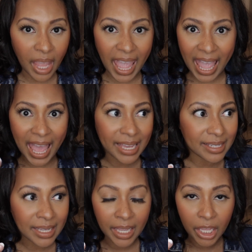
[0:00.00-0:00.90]

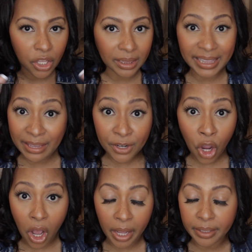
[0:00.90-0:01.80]
and leave it
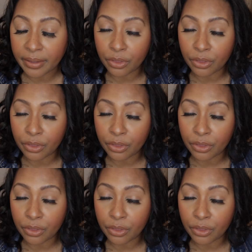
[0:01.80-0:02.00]
on.